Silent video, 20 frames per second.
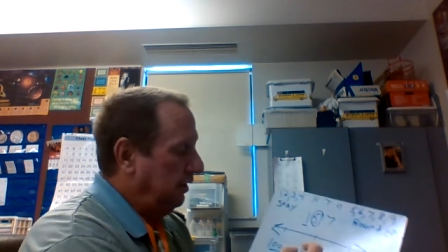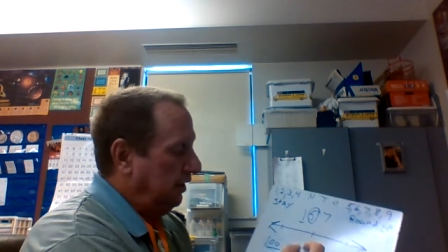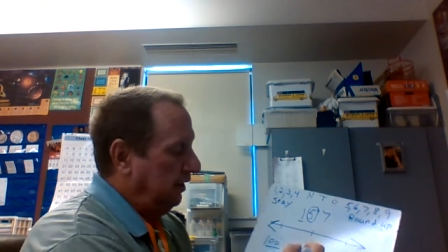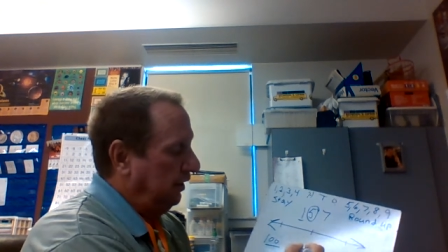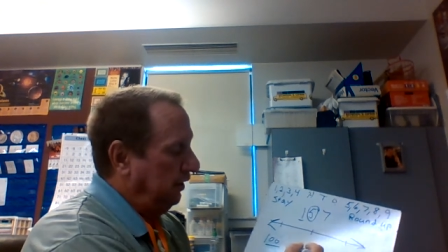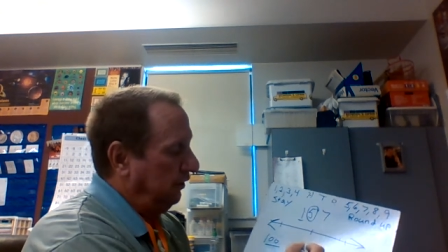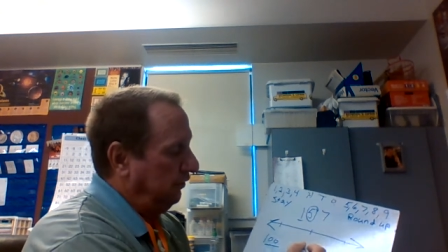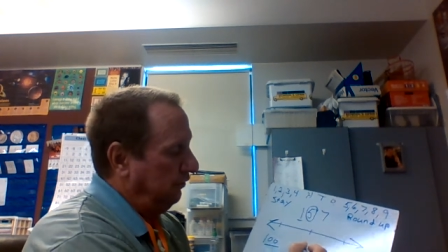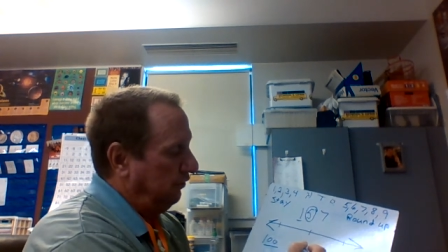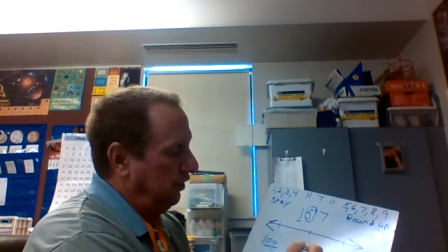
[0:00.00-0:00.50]

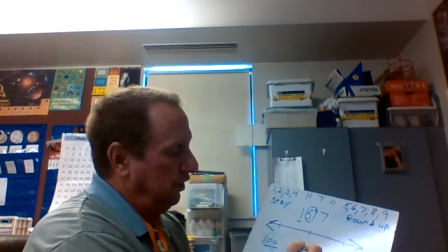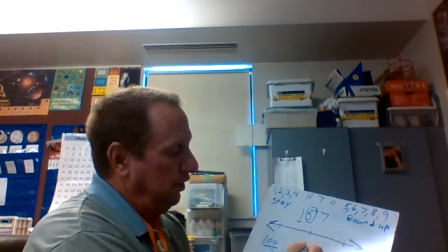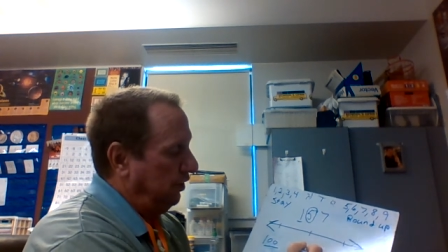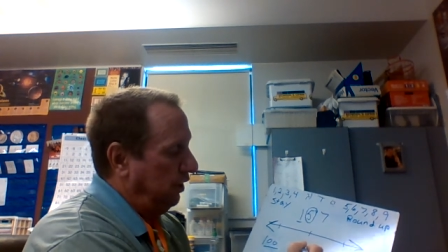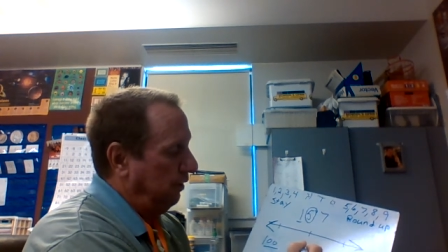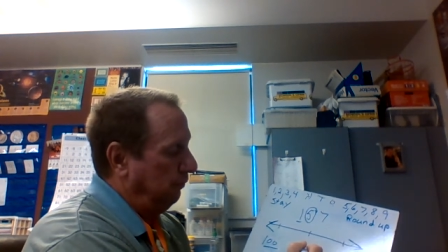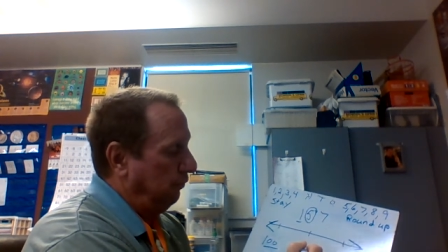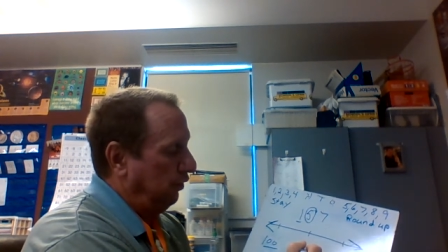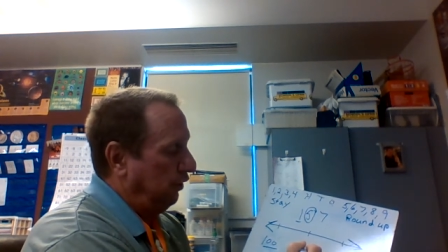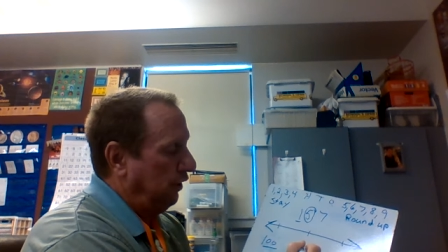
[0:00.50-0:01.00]
is the
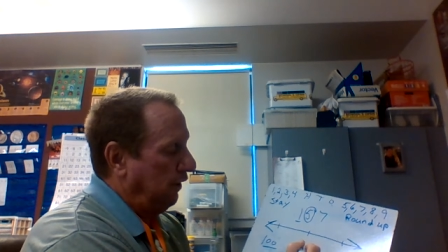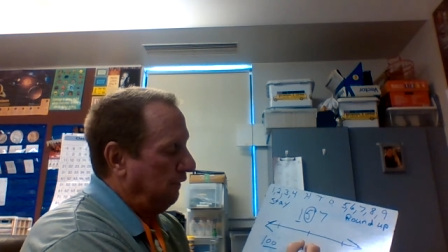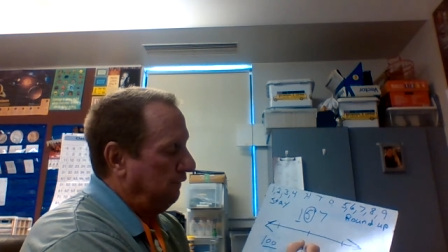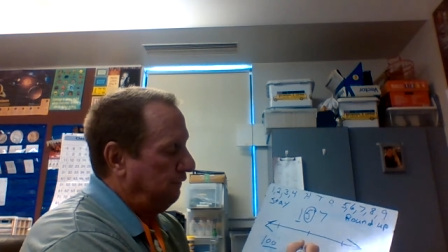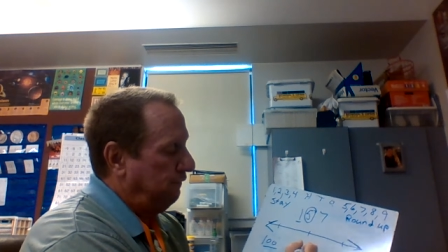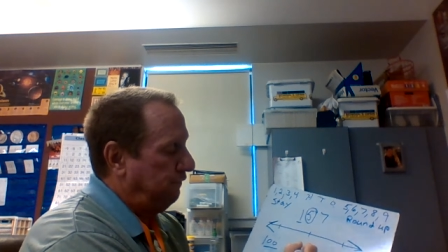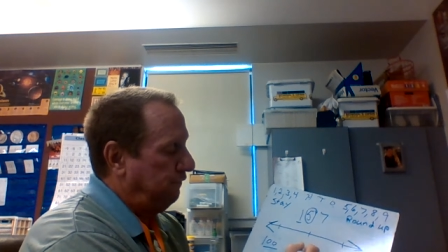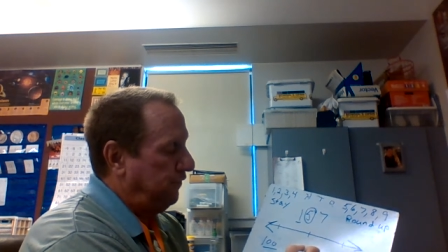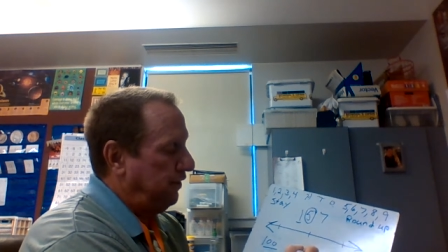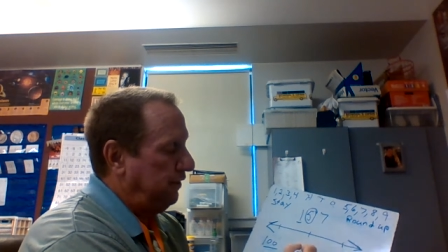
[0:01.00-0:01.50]
number
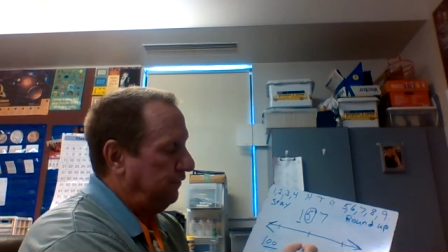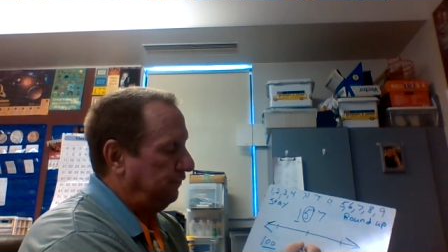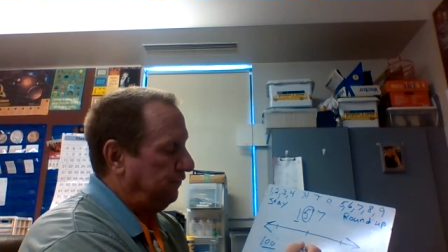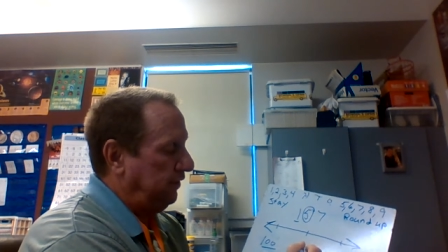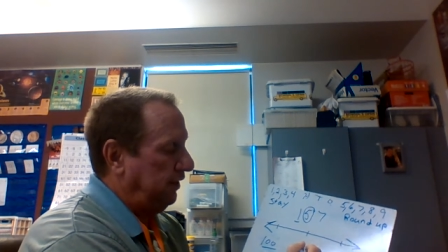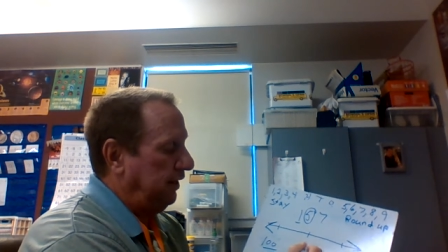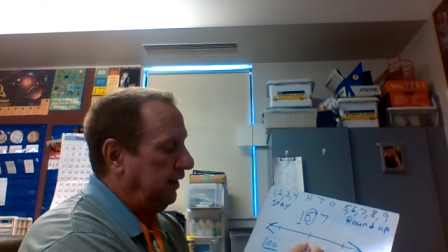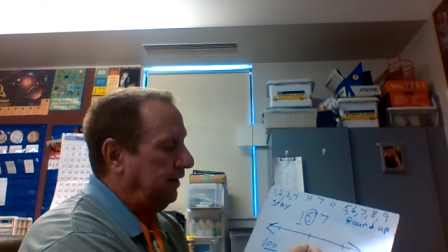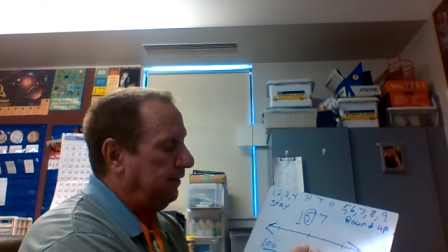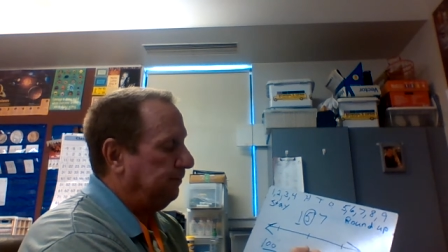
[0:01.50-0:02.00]

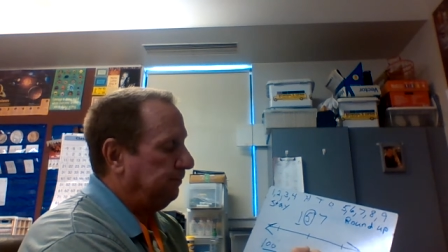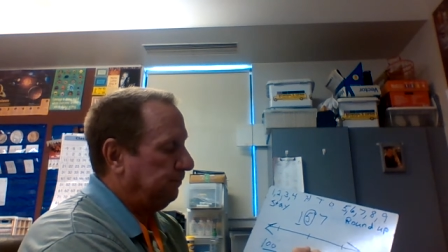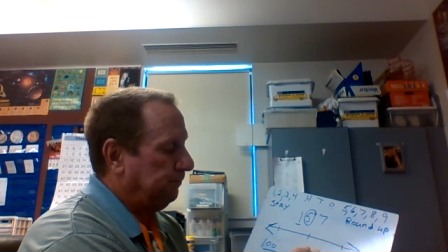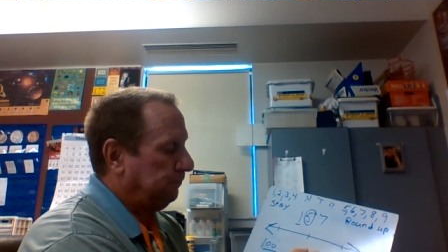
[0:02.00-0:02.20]
50.